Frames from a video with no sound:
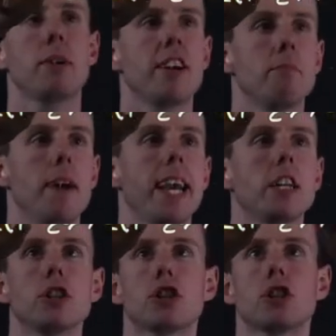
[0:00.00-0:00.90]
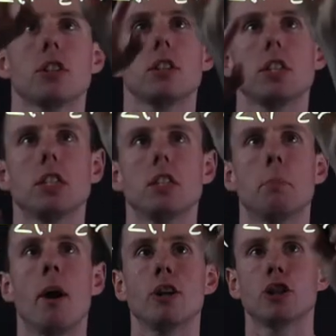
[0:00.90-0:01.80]
have minus the
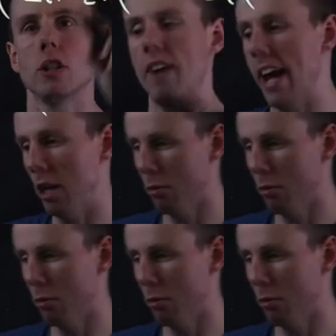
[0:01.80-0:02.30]
partial of L with